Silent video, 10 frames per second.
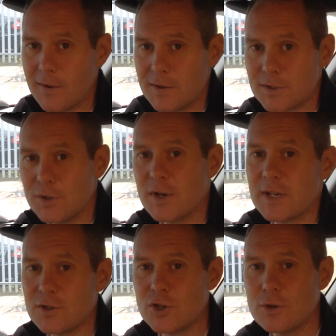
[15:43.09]
So you get
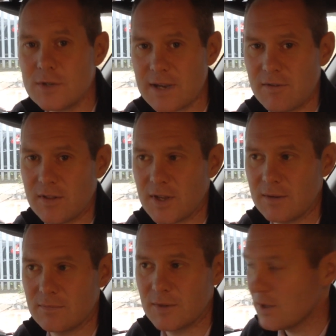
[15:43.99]
to choose
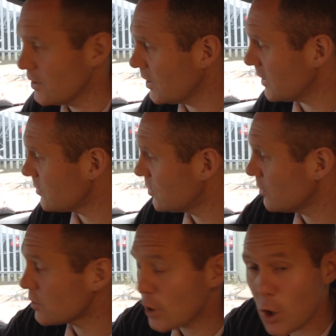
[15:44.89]
everything. You get to
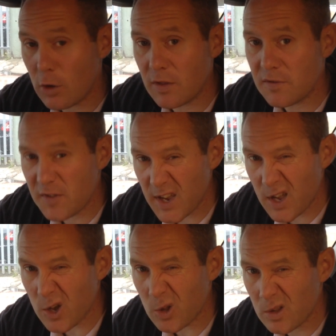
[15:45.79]
choose the colour of the
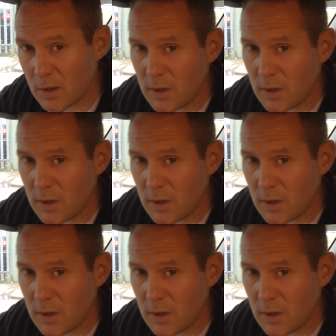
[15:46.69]
vehicle.